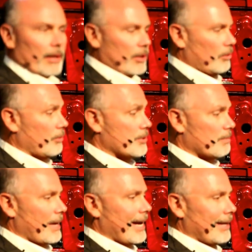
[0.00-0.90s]
And it can
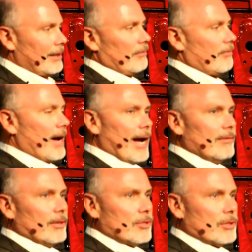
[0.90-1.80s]
respond in
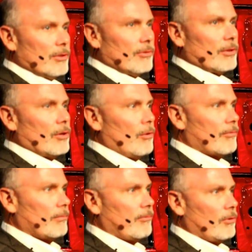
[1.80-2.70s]
5 inches to
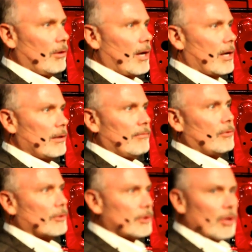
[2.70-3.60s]
go from full hard
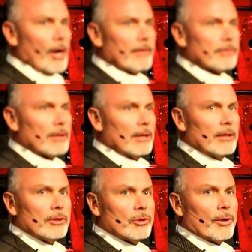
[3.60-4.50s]
to full
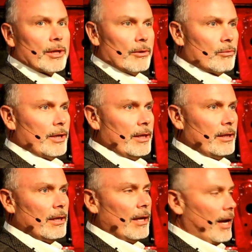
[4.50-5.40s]
soft. So it can
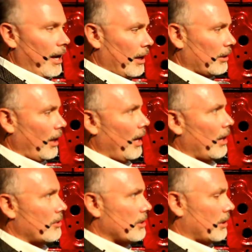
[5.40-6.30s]
read
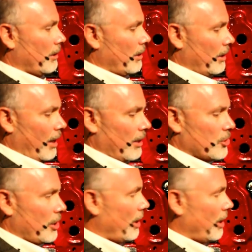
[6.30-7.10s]
and articulate and